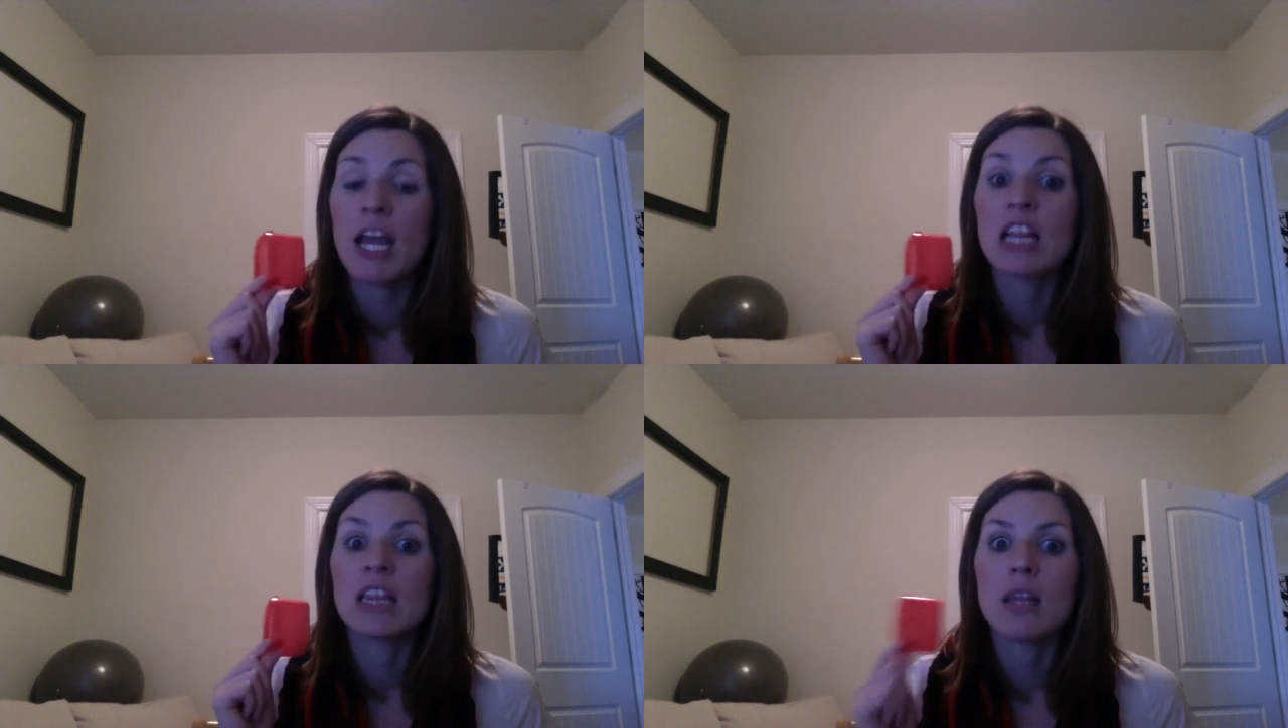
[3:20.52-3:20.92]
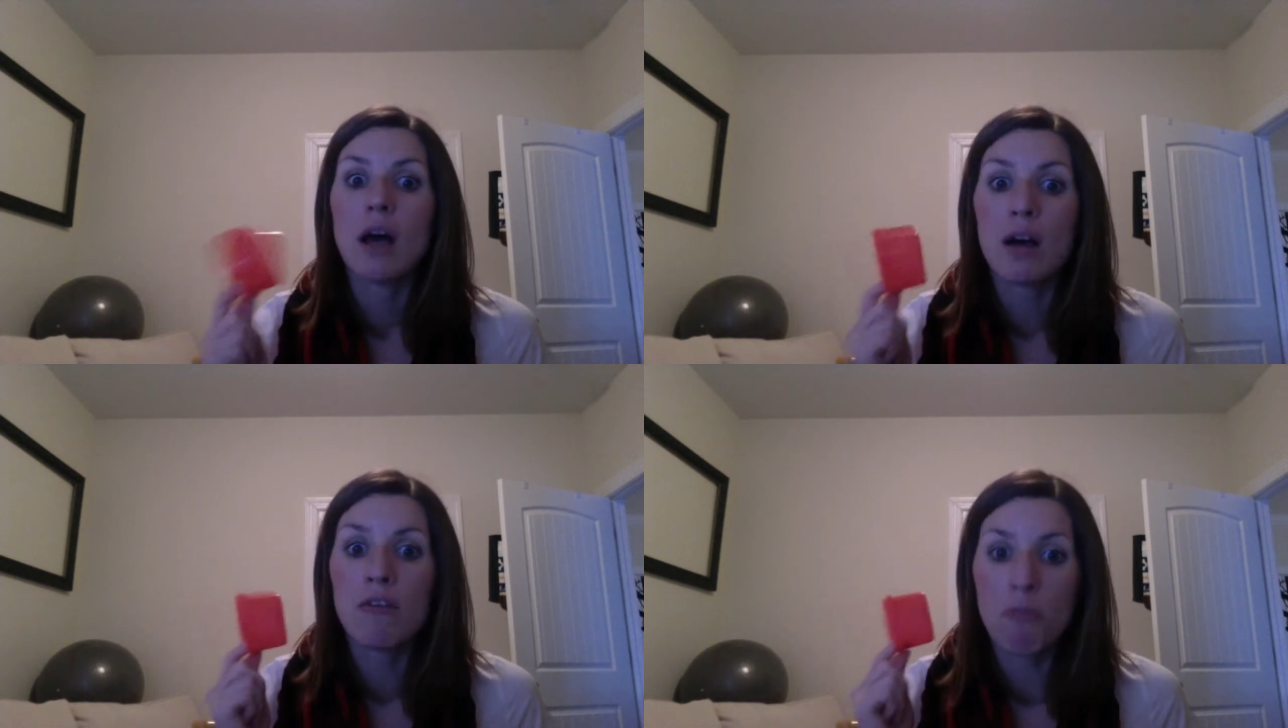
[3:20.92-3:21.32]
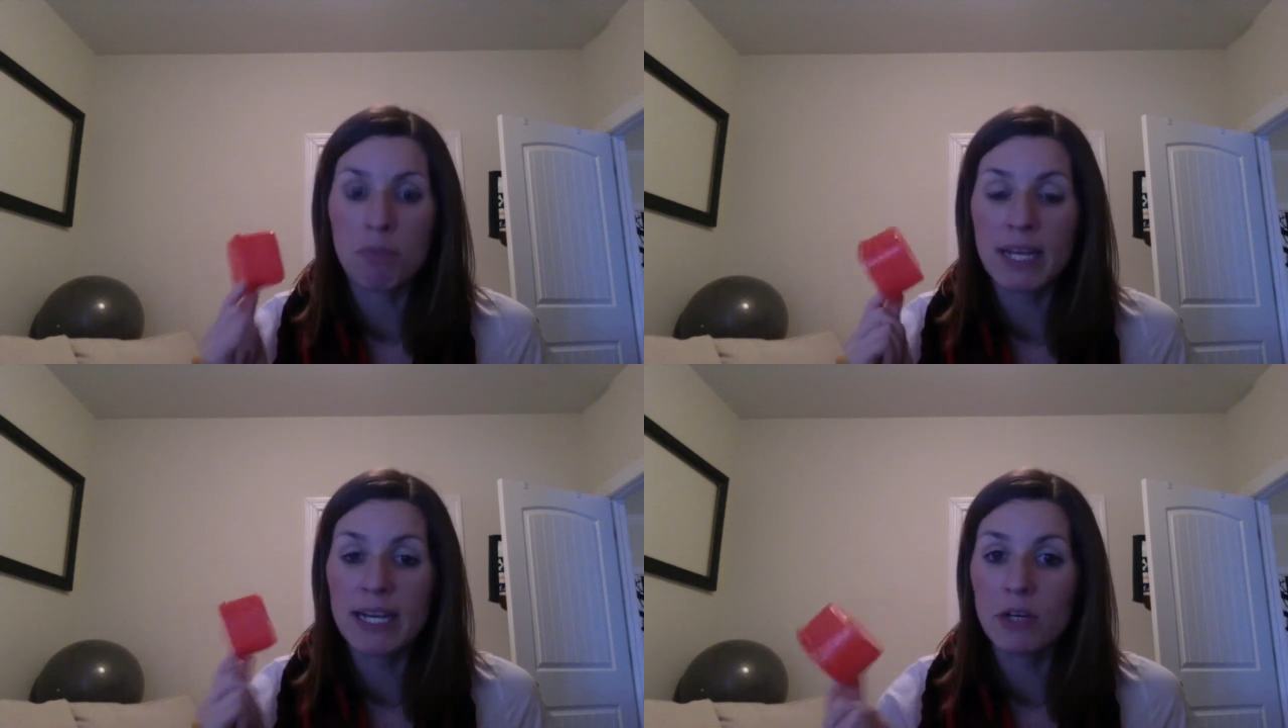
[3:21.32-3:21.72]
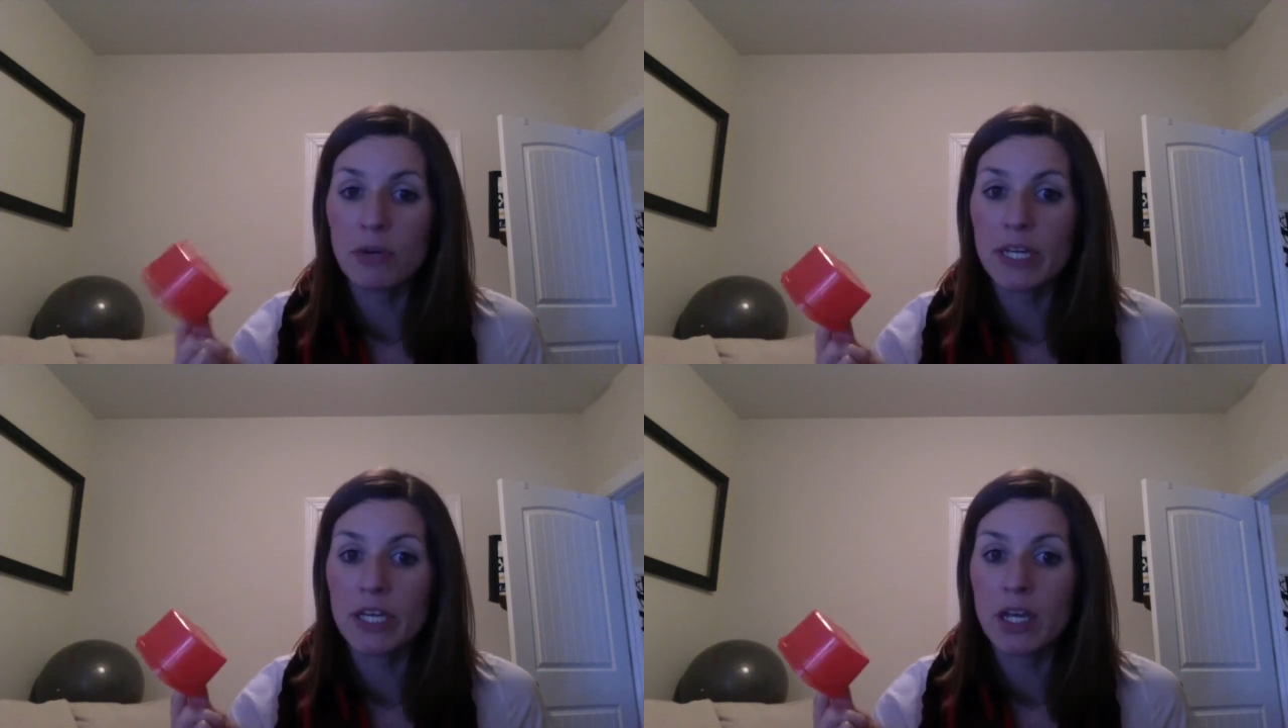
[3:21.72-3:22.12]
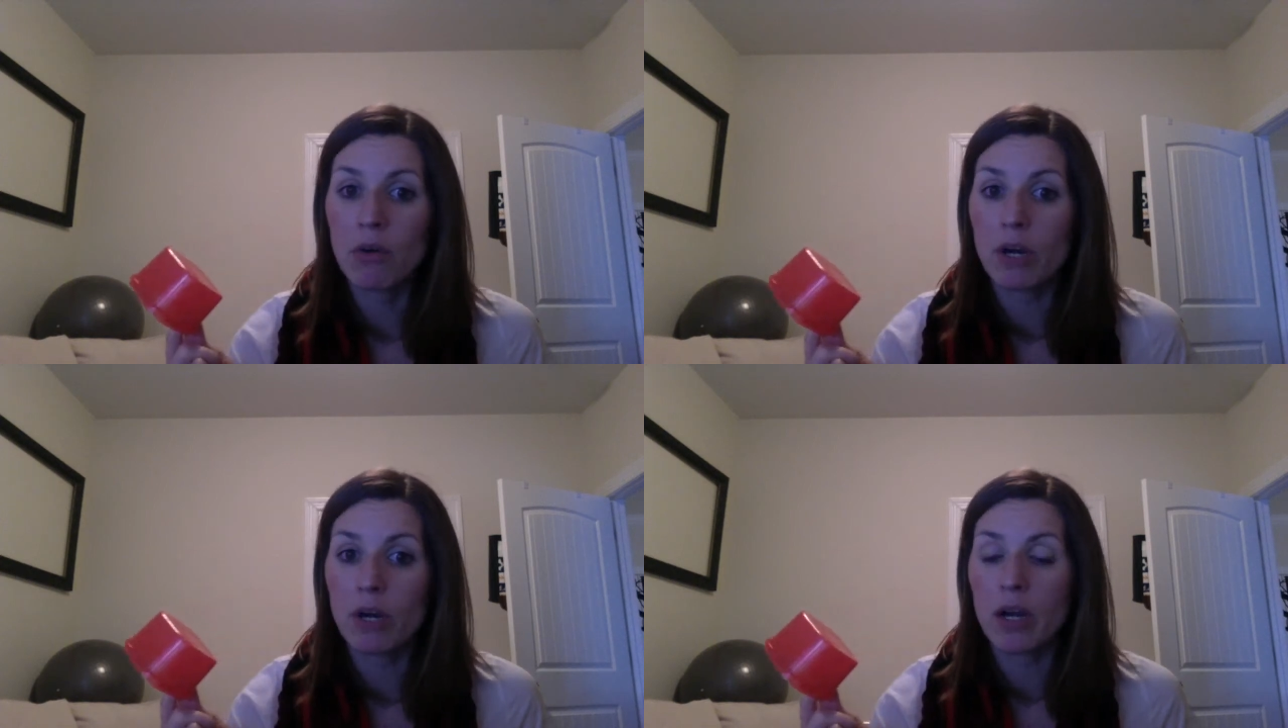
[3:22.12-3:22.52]
Love plain Greek
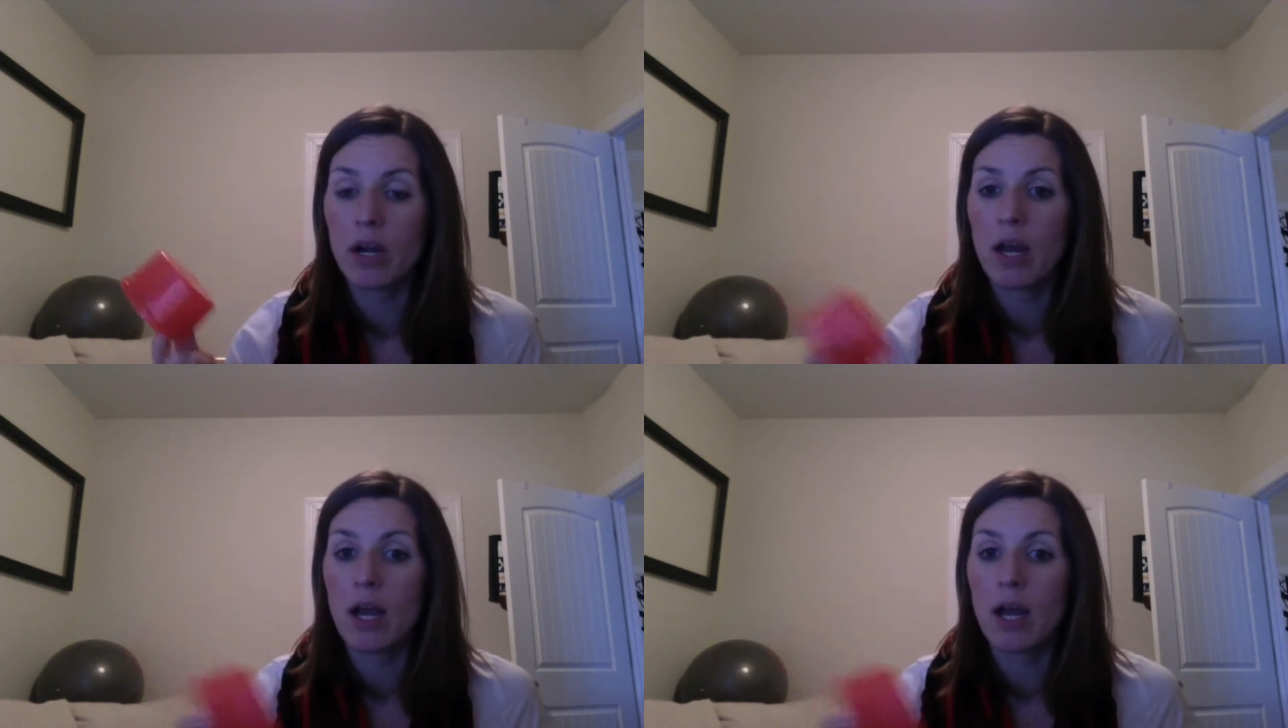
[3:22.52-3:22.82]
yogurt.